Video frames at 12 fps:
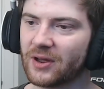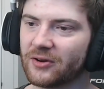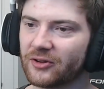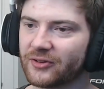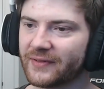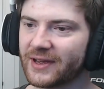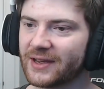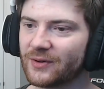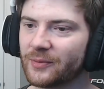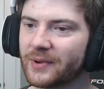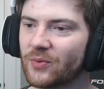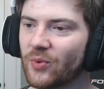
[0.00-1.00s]
not something he
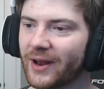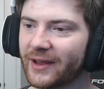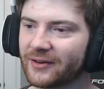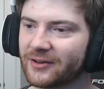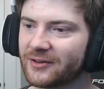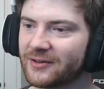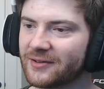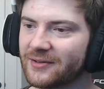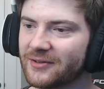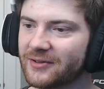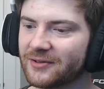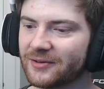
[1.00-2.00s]
would be willing to
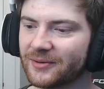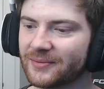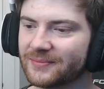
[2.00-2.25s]
do.